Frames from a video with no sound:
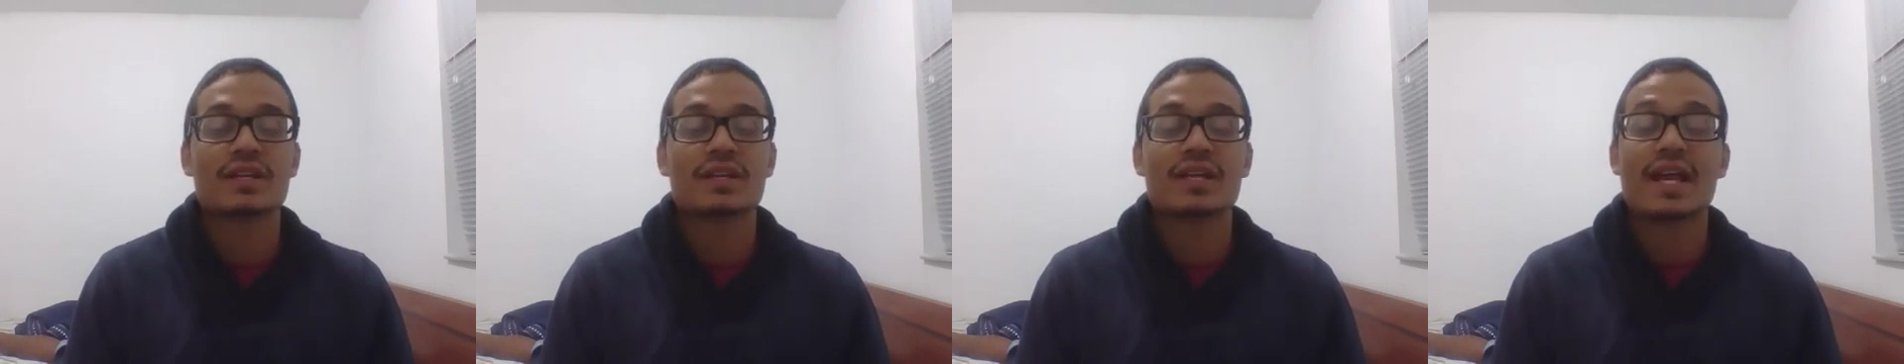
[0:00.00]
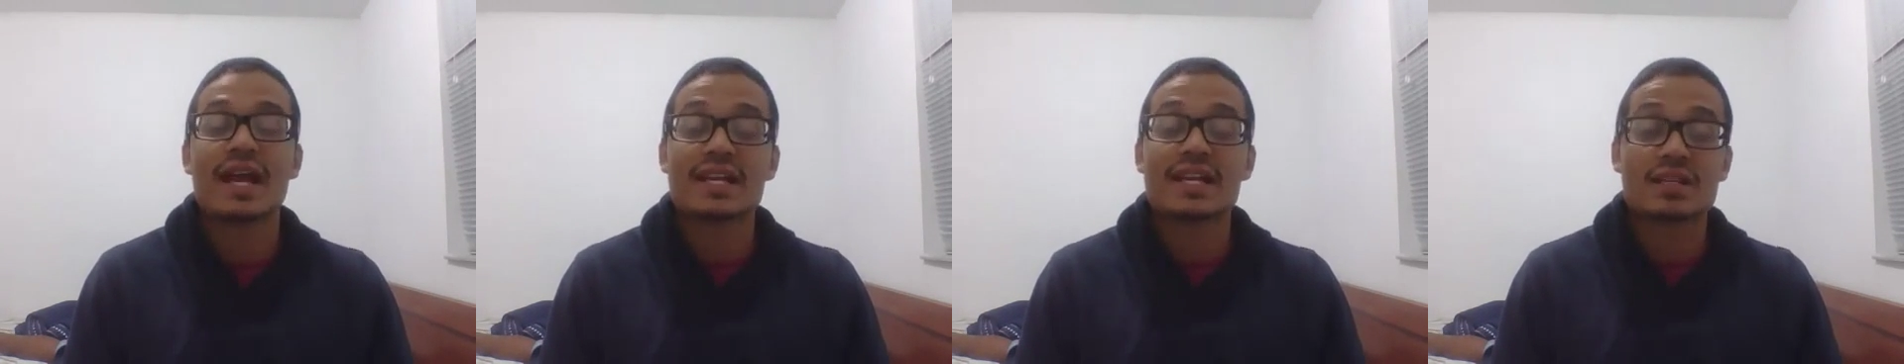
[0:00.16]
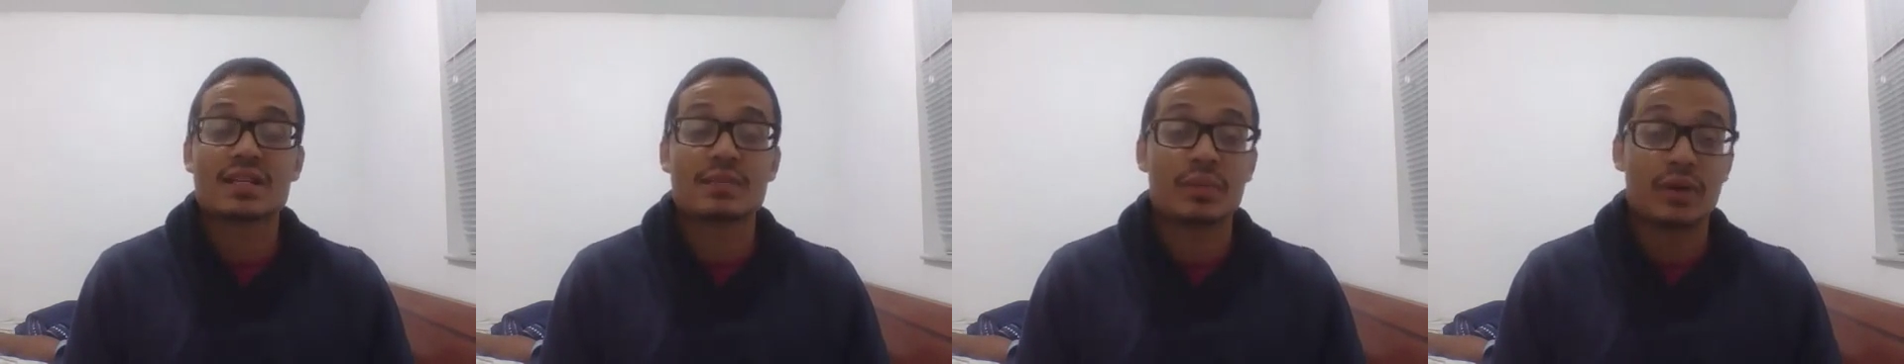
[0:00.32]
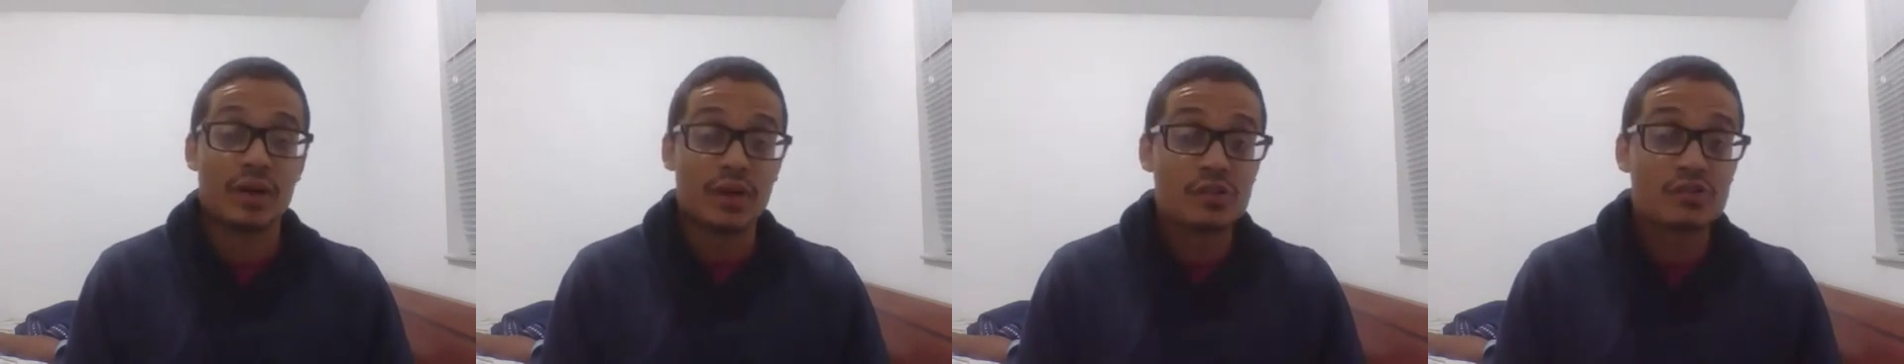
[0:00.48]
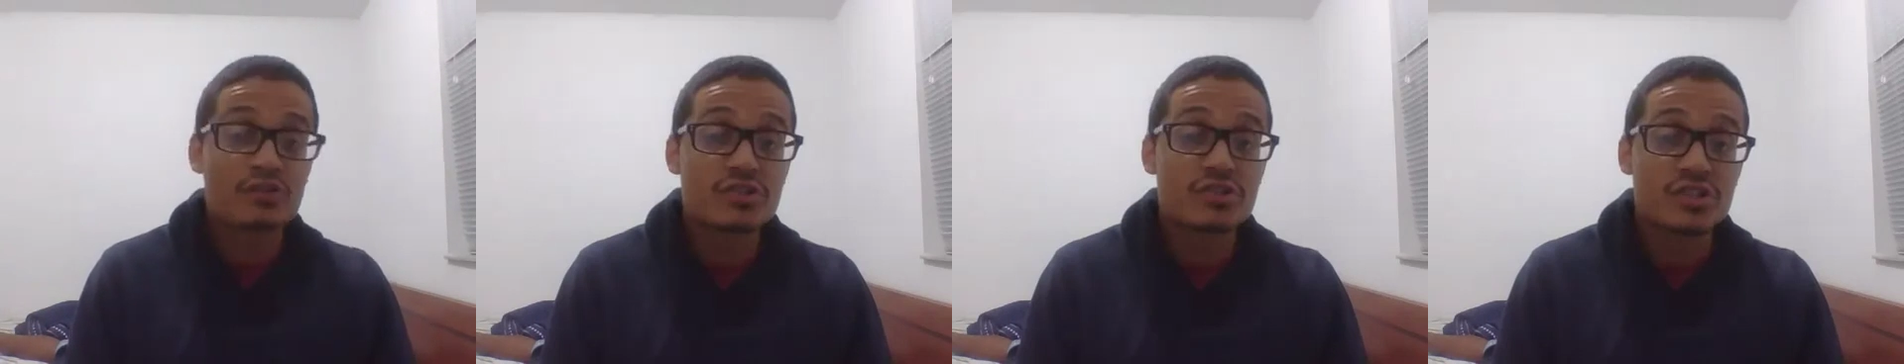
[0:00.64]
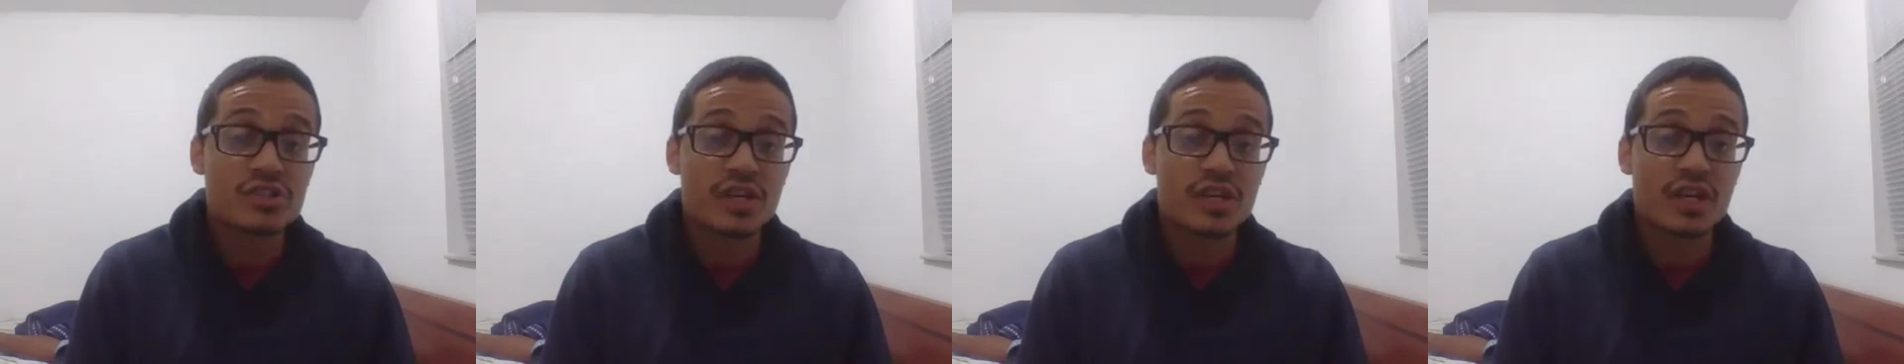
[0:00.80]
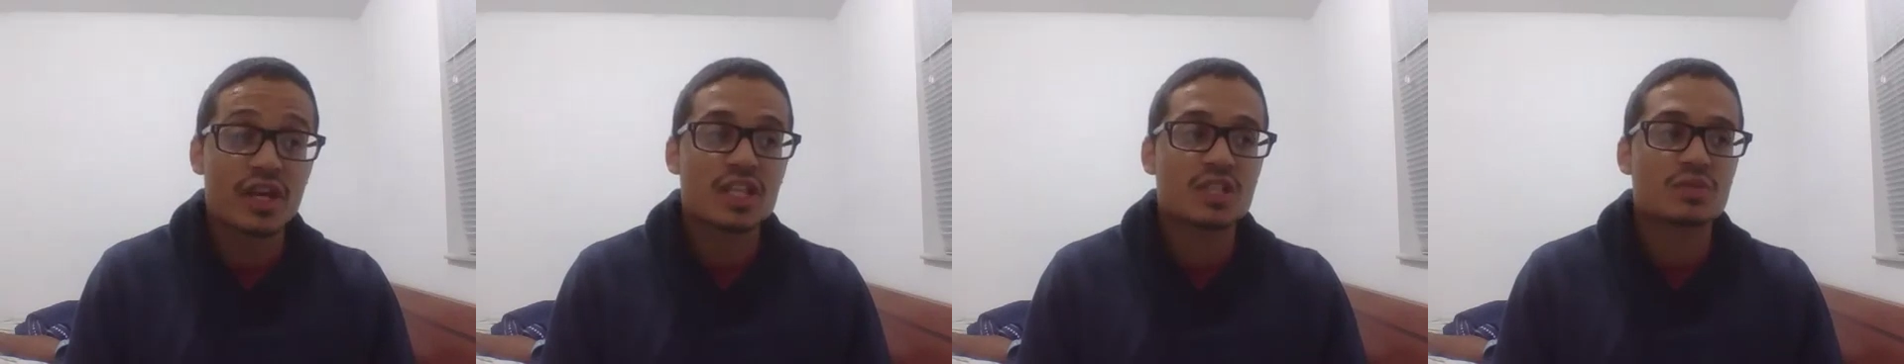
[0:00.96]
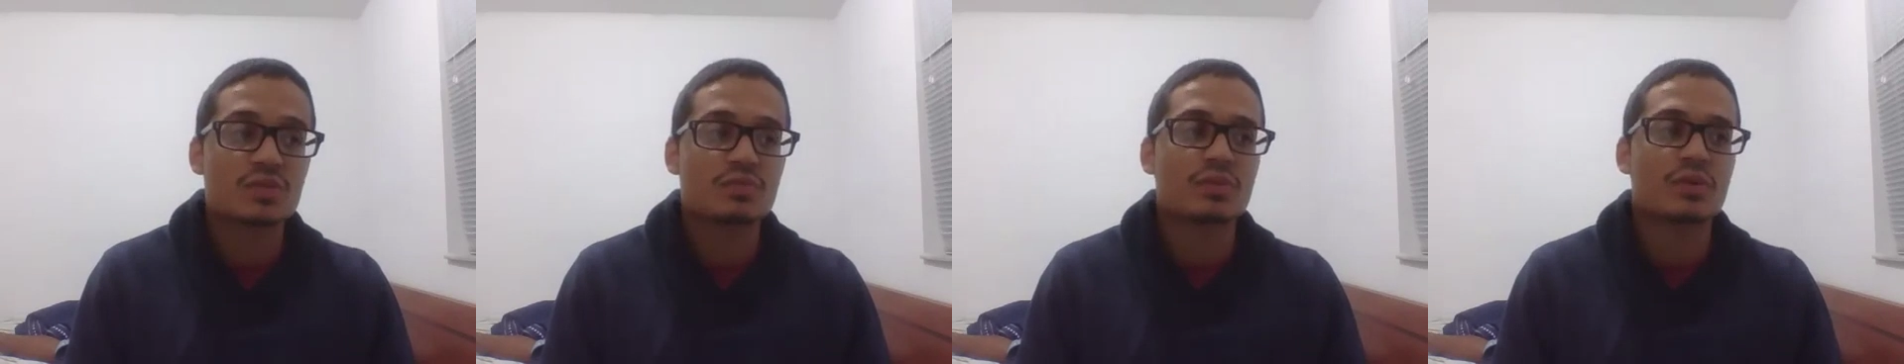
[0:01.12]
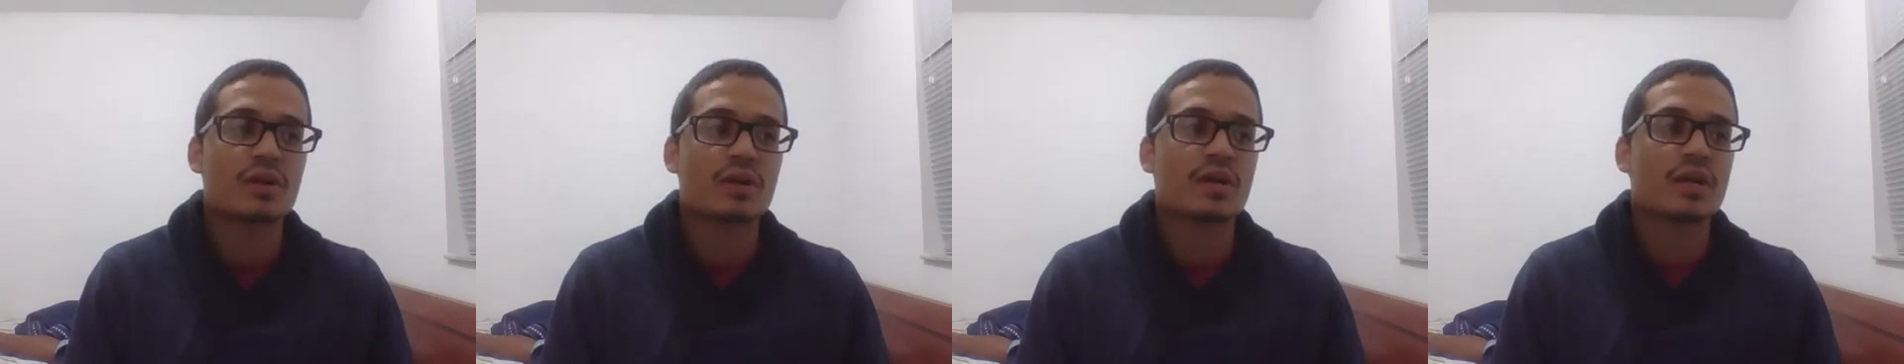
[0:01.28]
He has a puncher's chance,
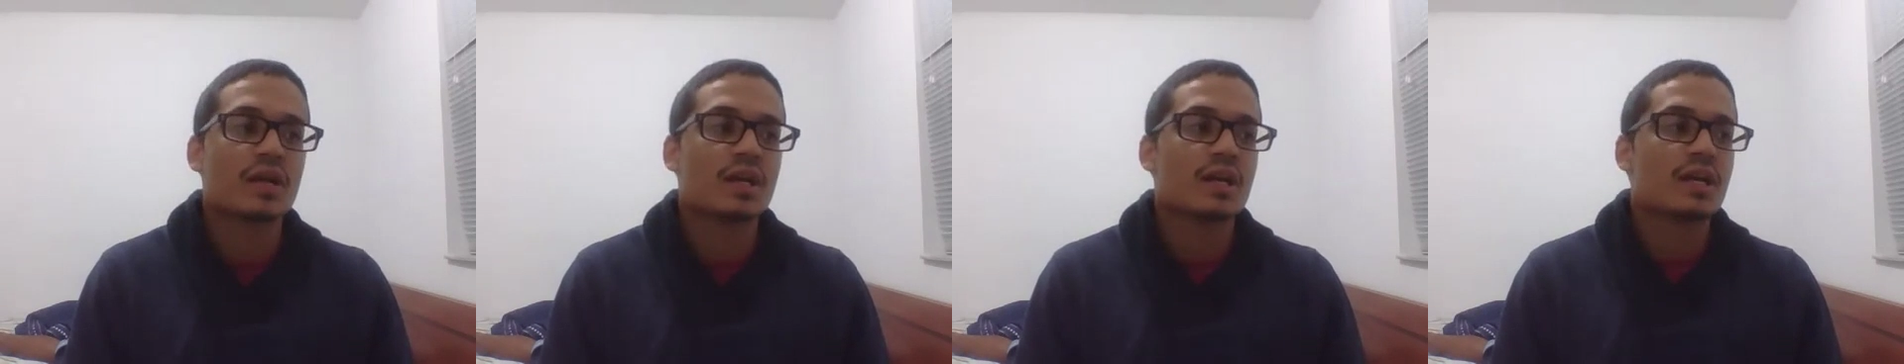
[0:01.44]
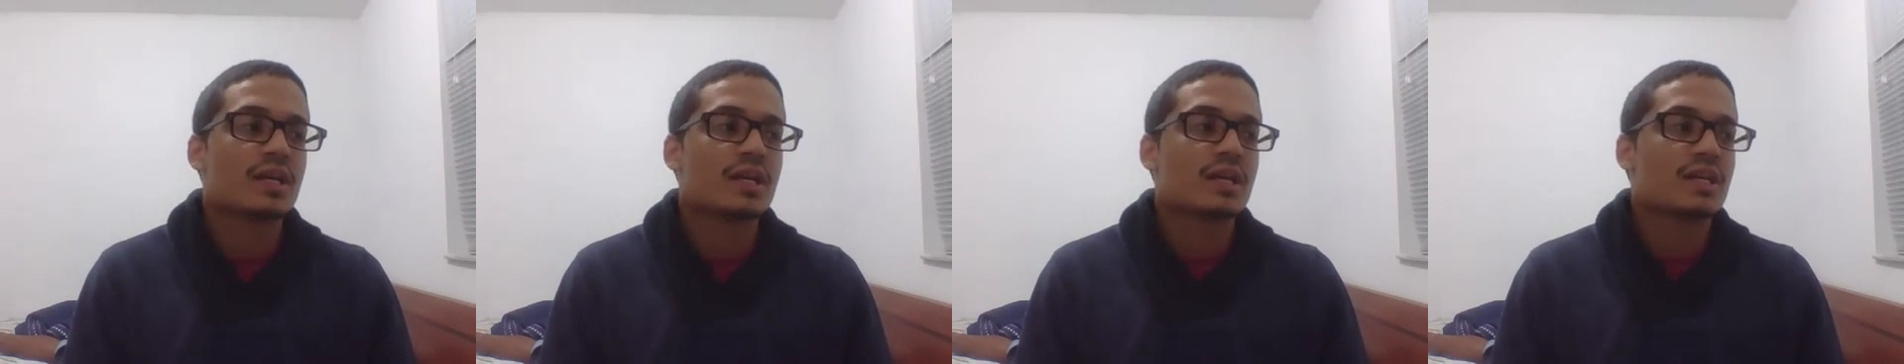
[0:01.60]
but